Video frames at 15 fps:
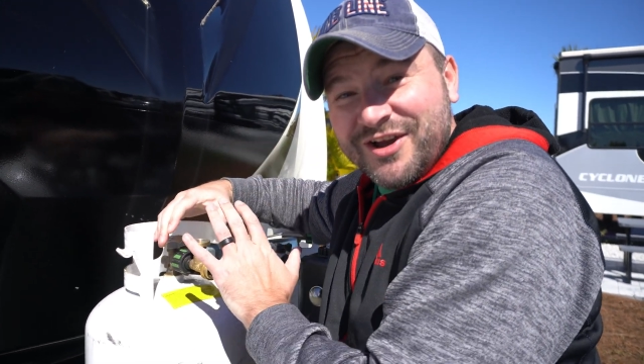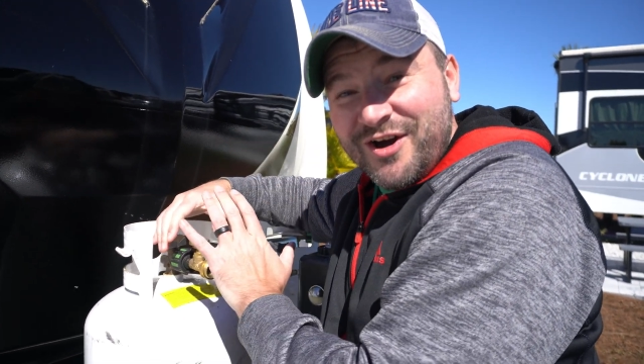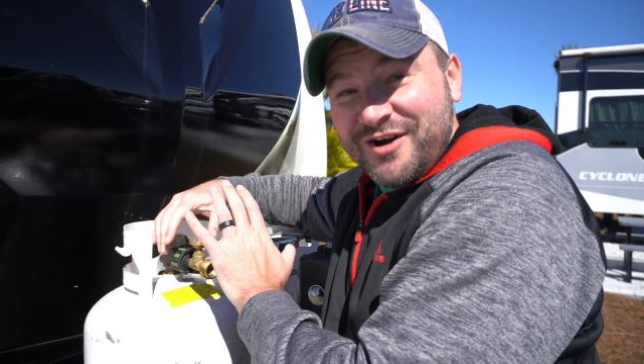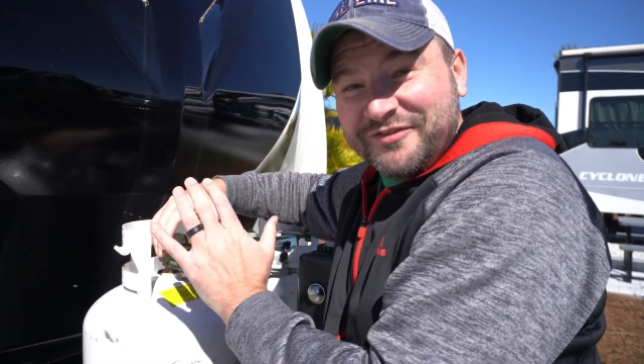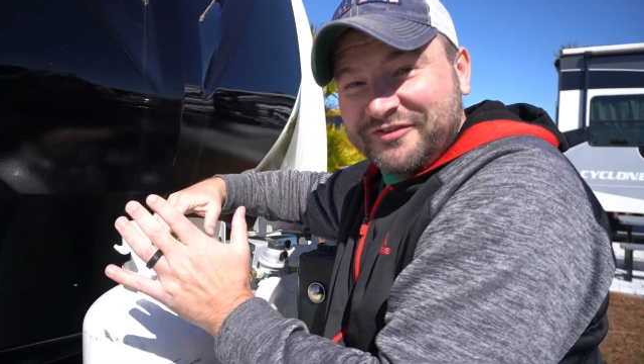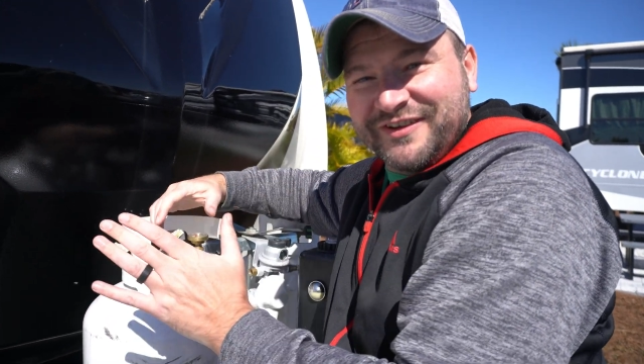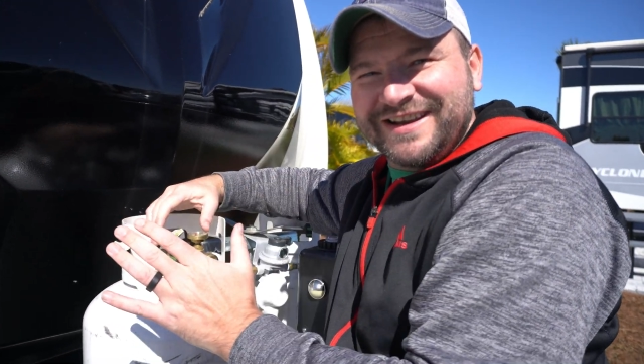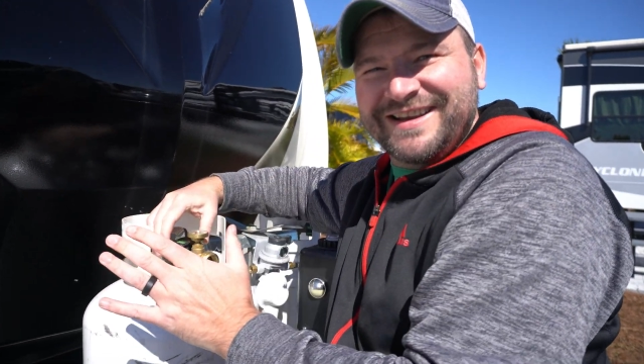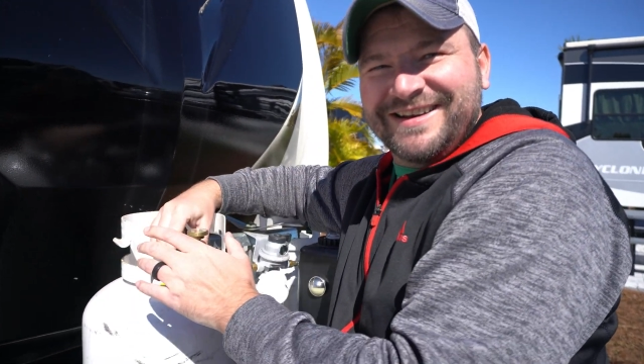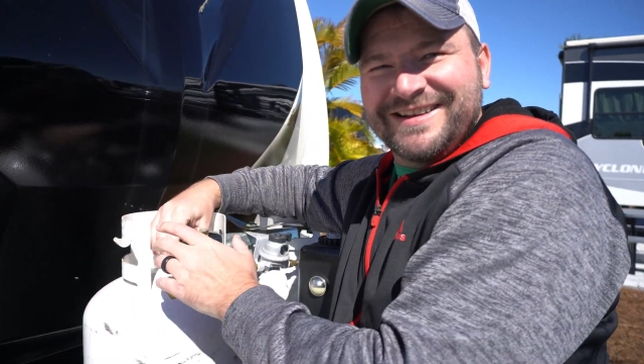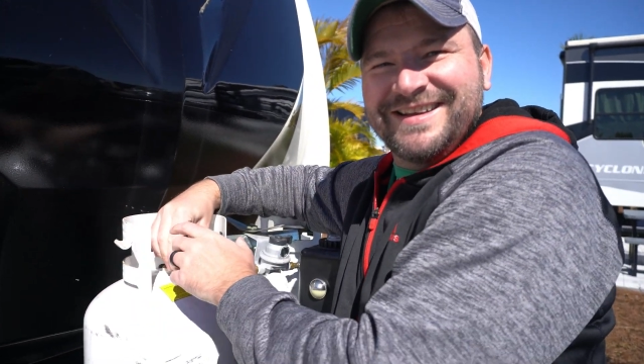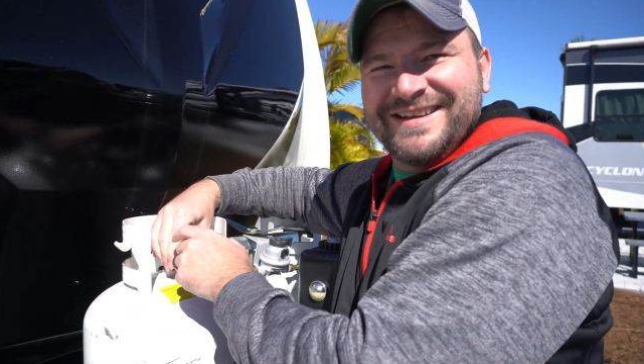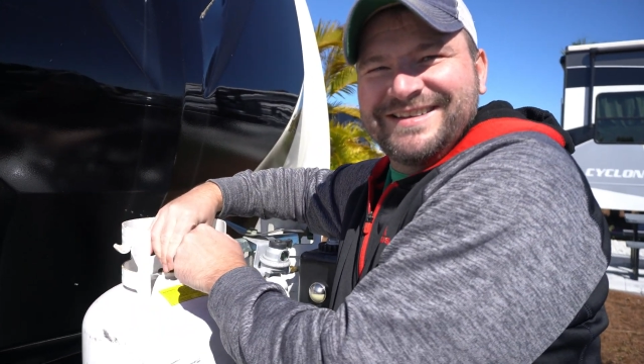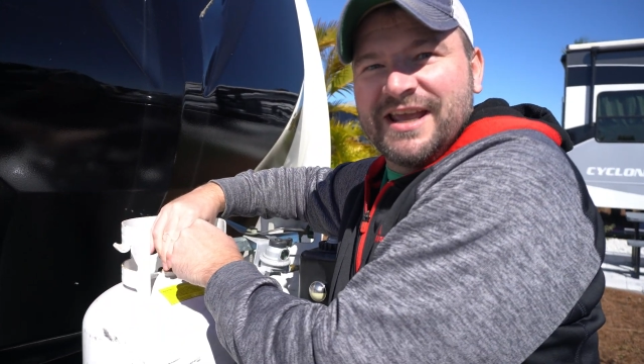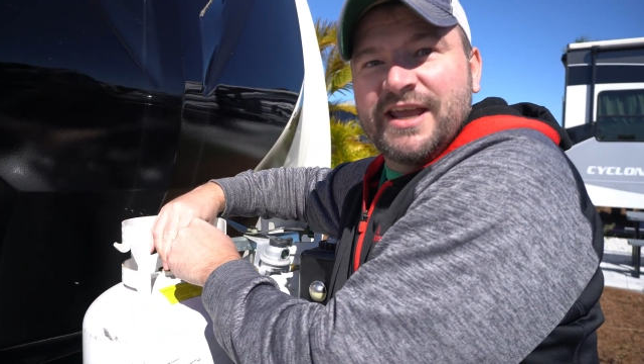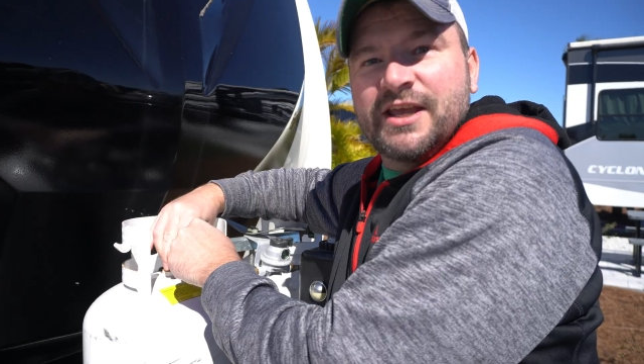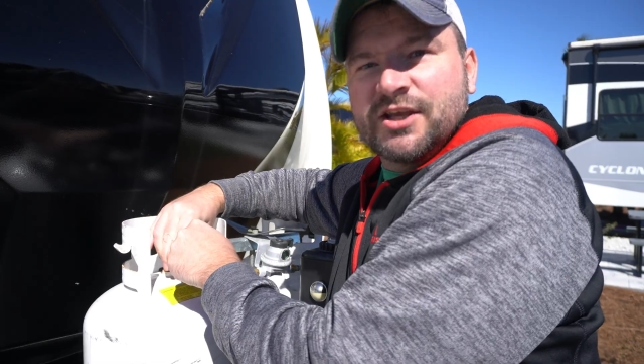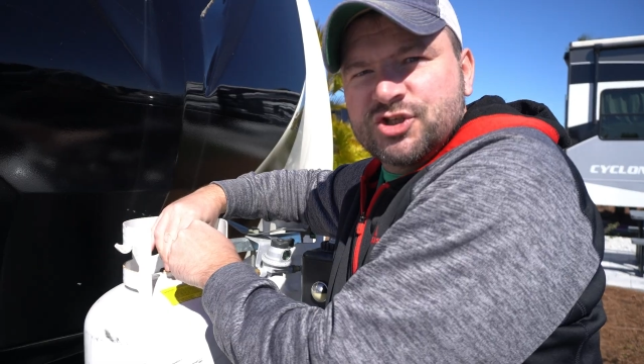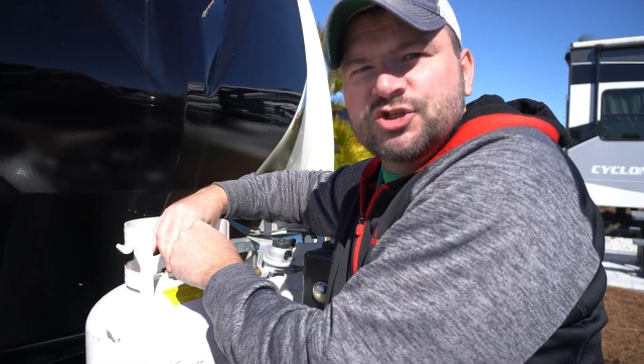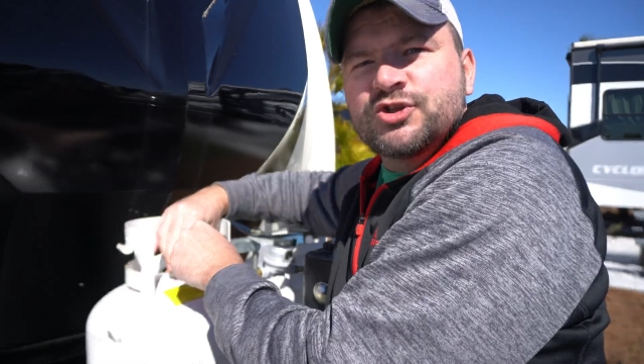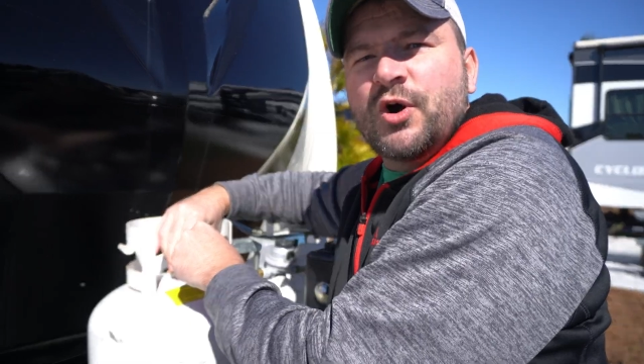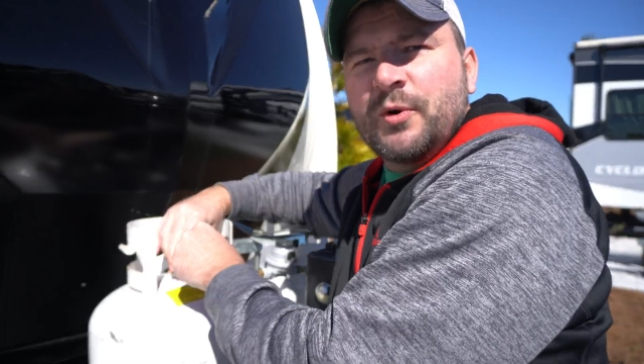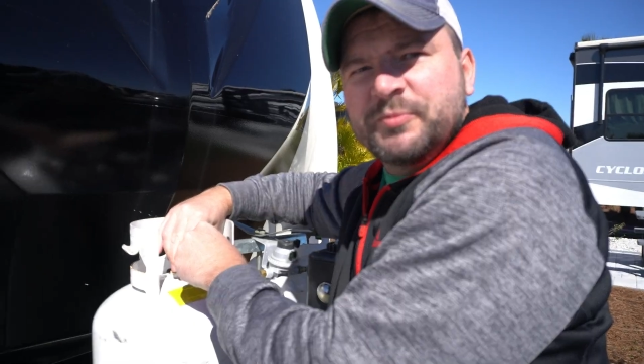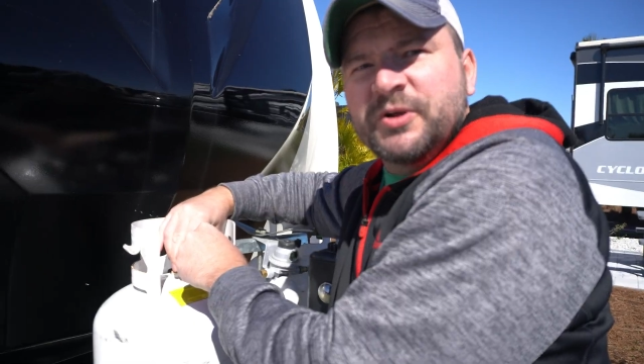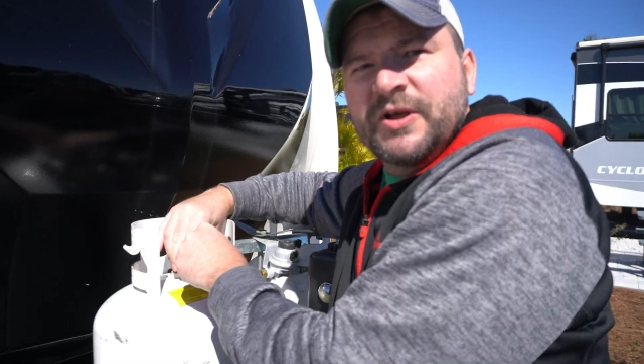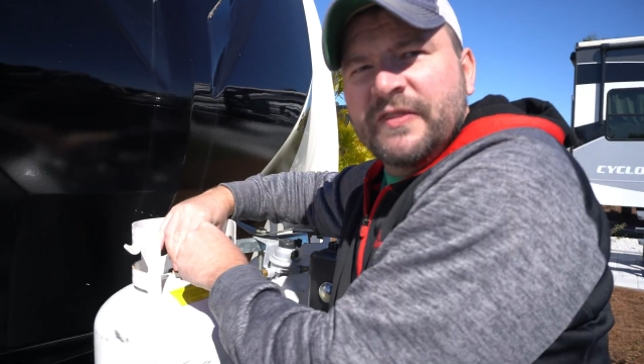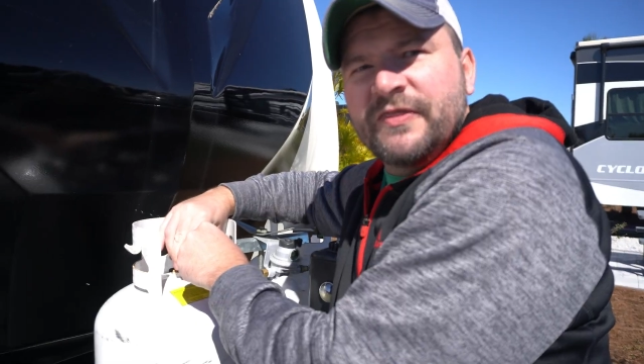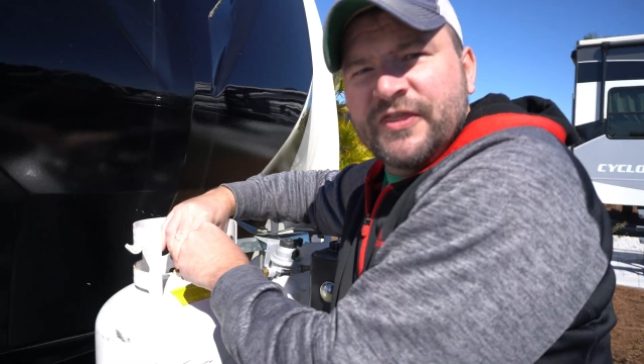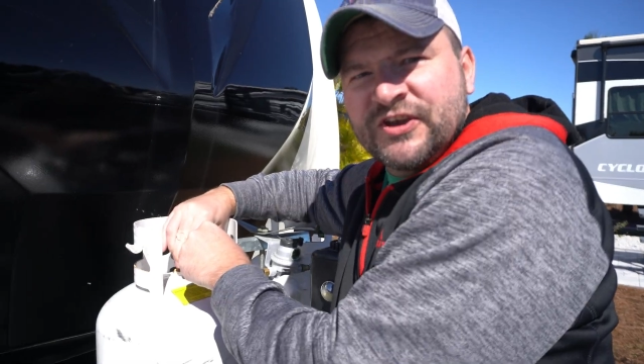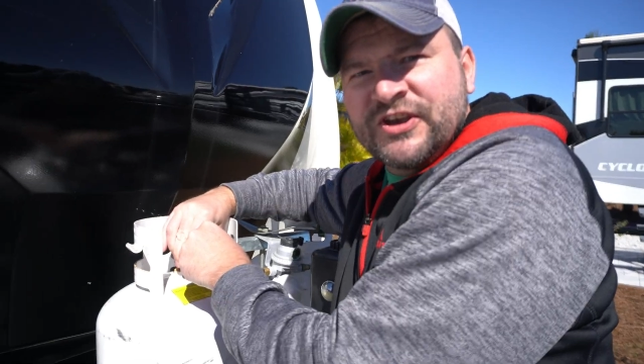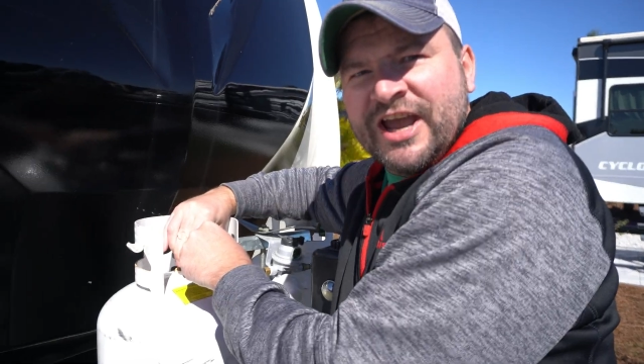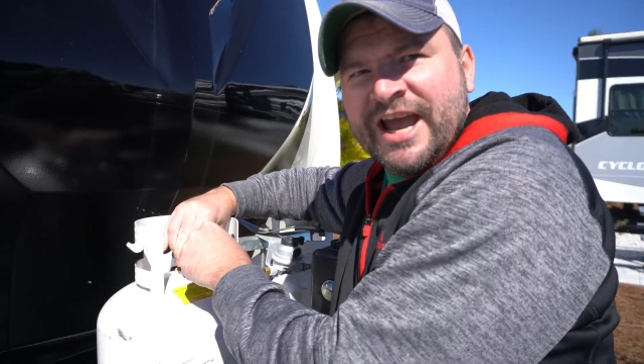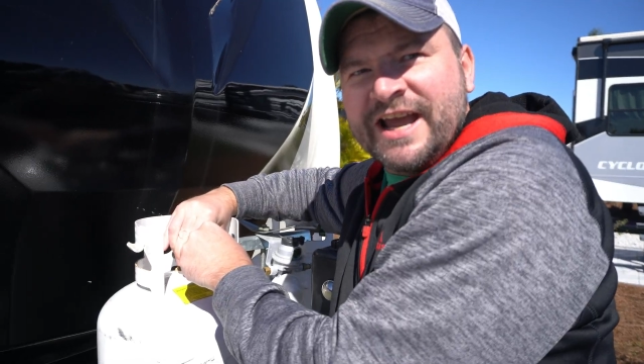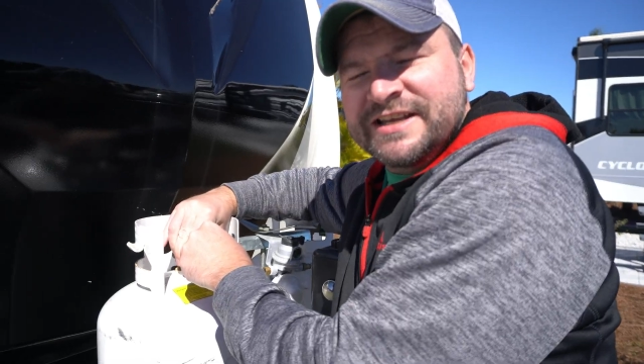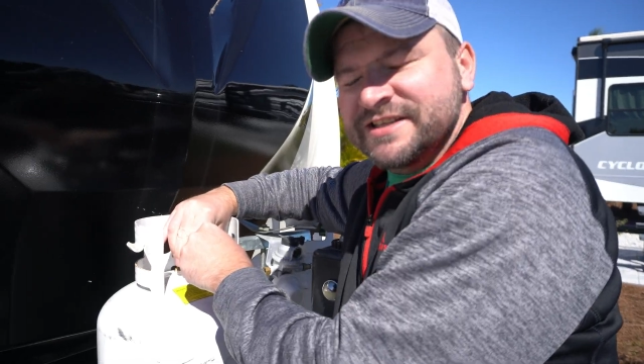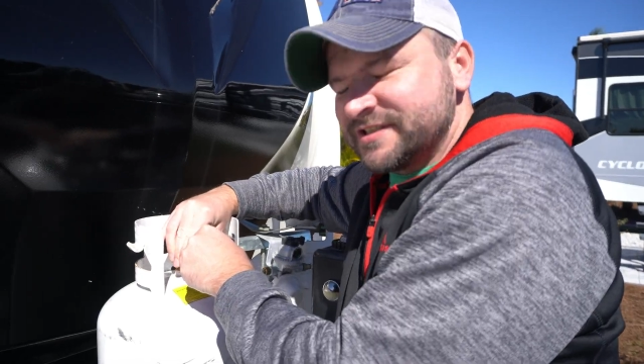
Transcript: off, it stopped the gas.